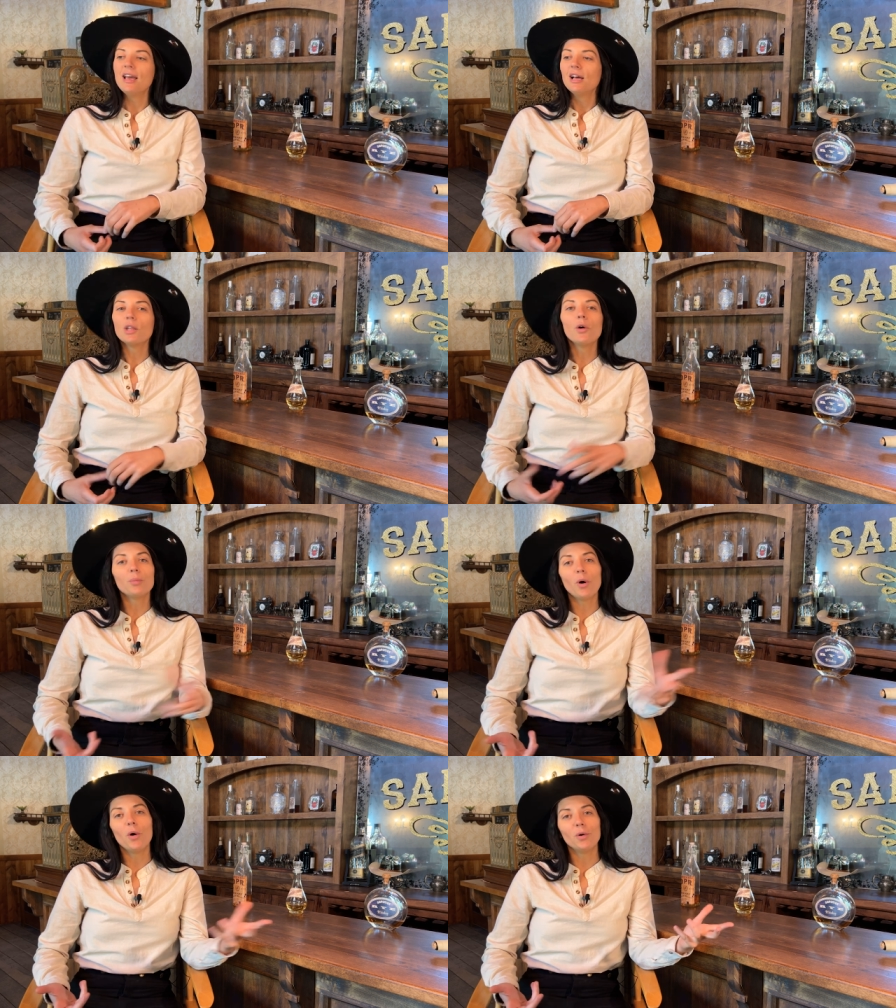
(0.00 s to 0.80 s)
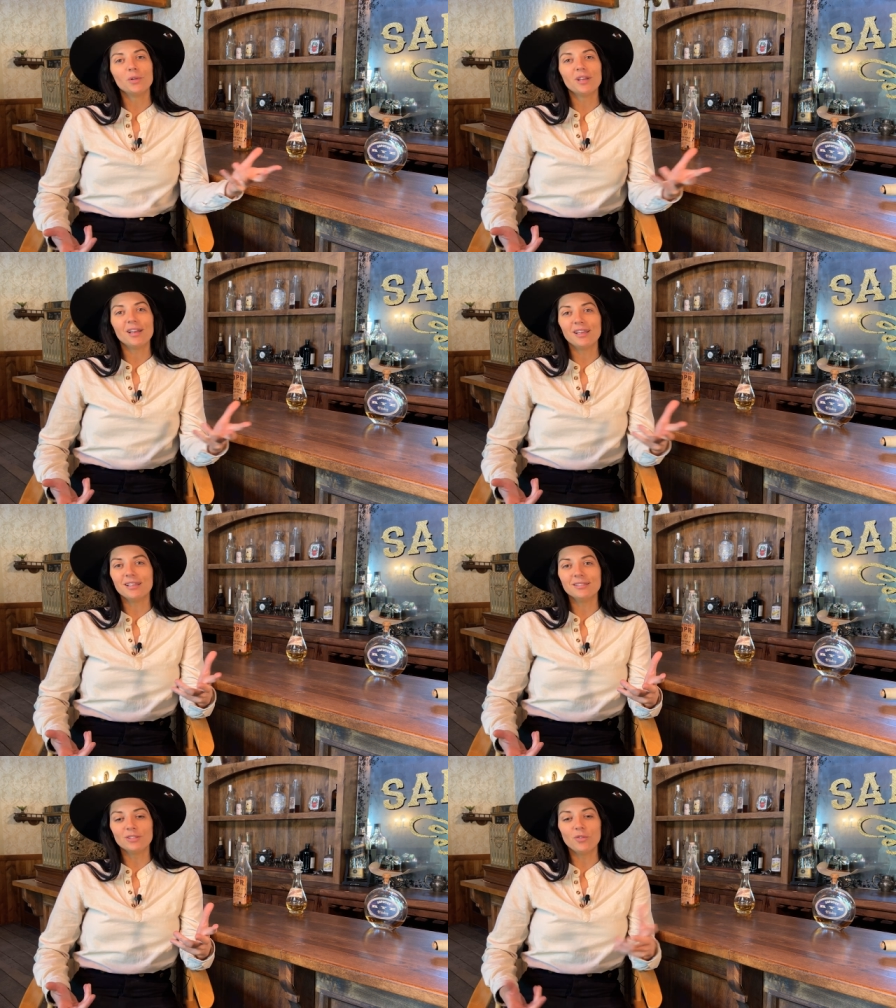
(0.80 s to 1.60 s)
lo and behold, uh,
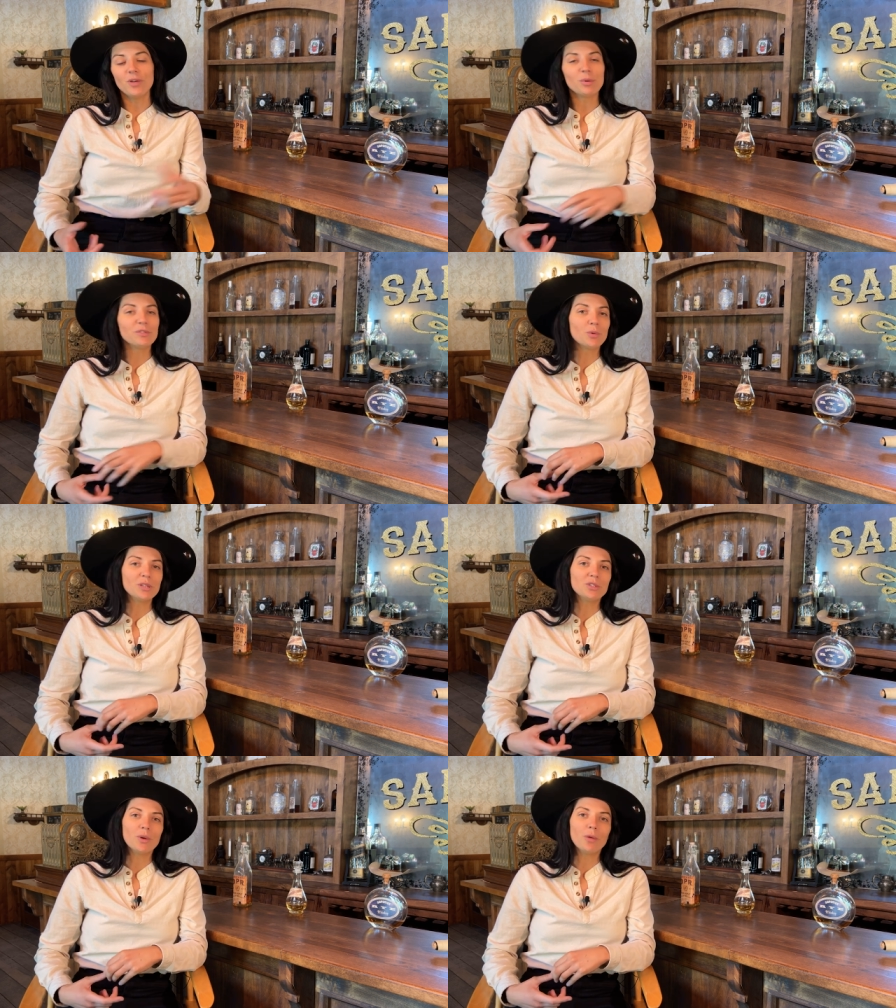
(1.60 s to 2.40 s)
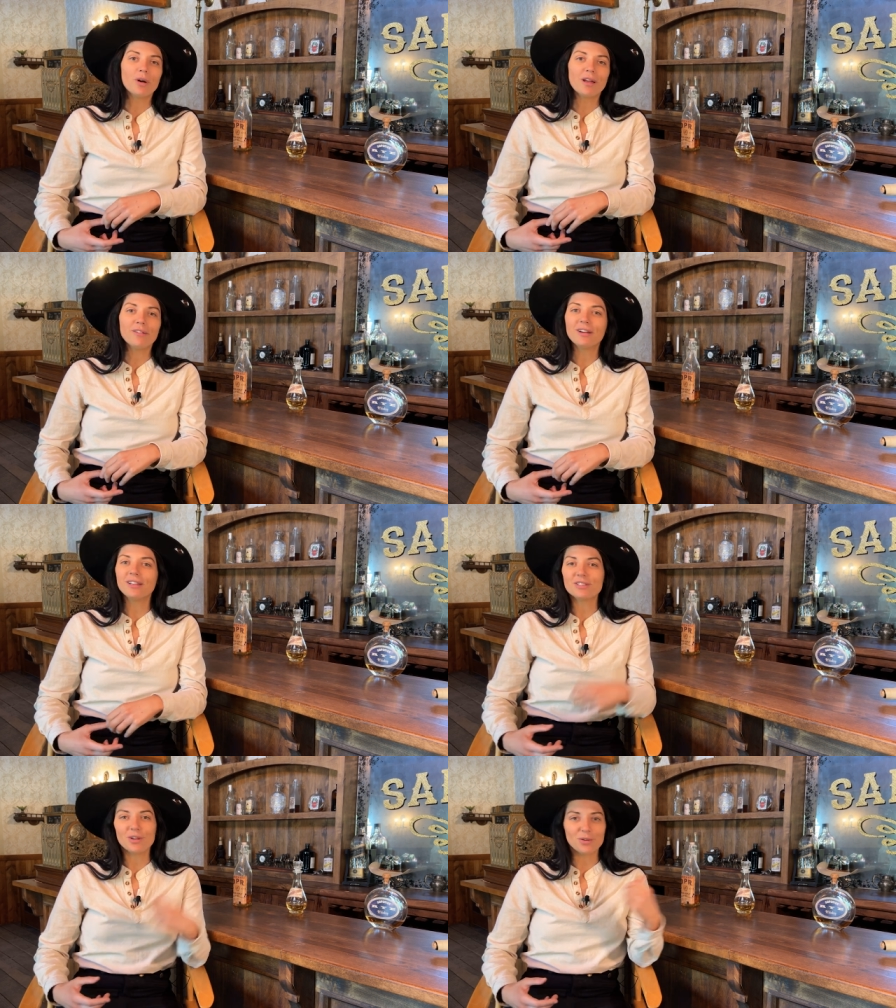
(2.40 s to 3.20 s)
in November of 2021, I
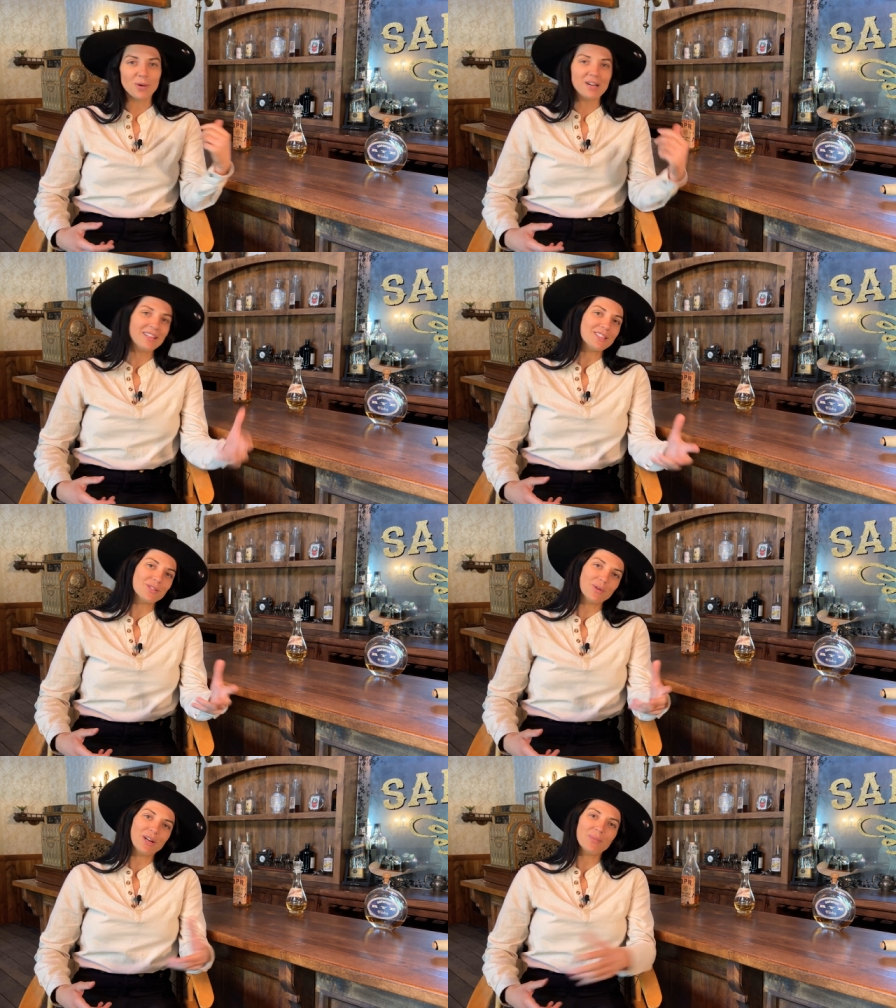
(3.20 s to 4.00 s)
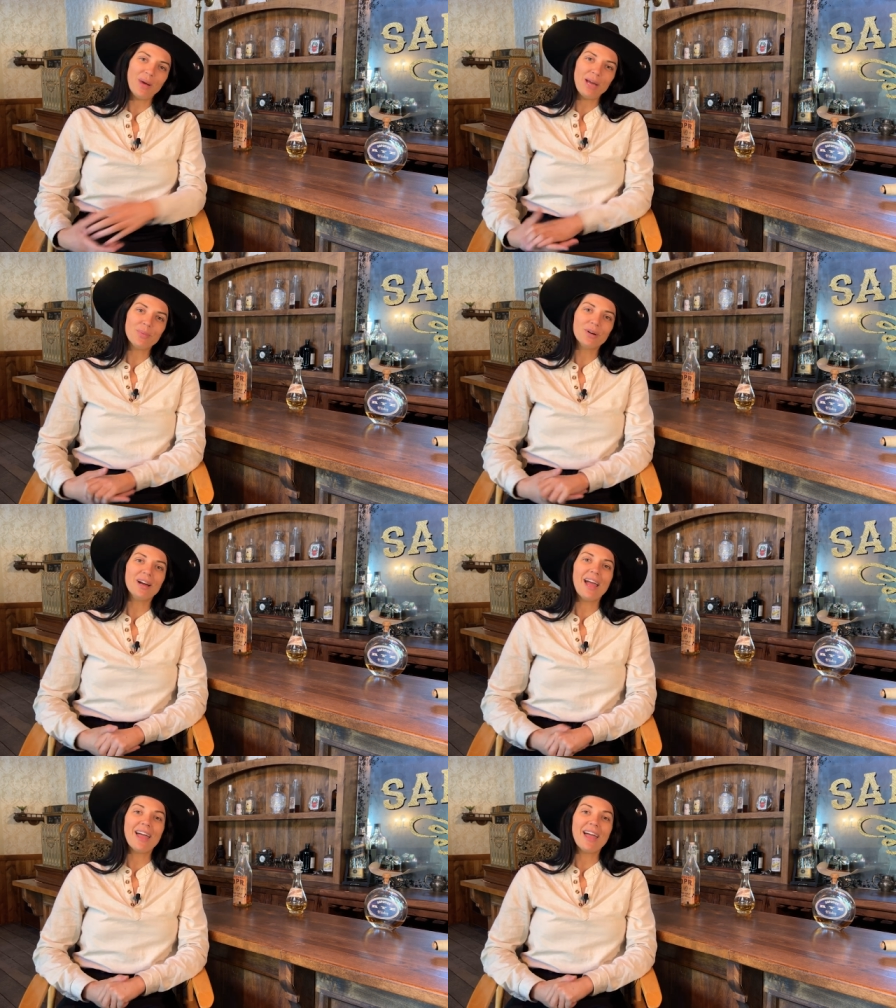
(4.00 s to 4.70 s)
finally started writing that story on paper.